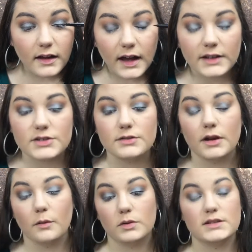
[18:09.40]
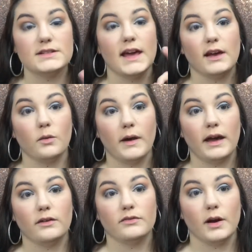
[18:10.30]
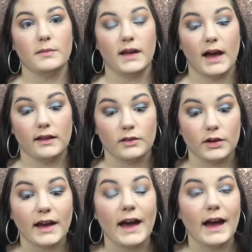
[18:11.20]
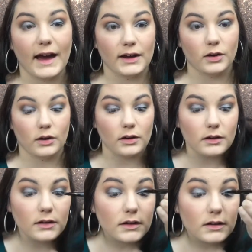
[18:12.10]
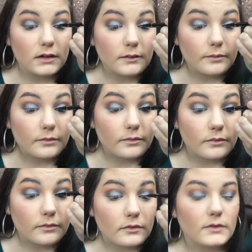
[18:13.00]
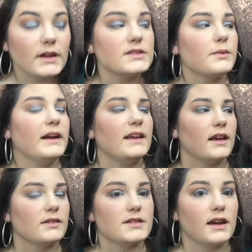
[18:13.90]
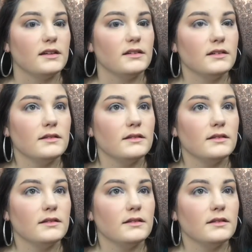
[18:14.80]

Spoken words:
I do not want to take away from the eye look at all. It's raining outside.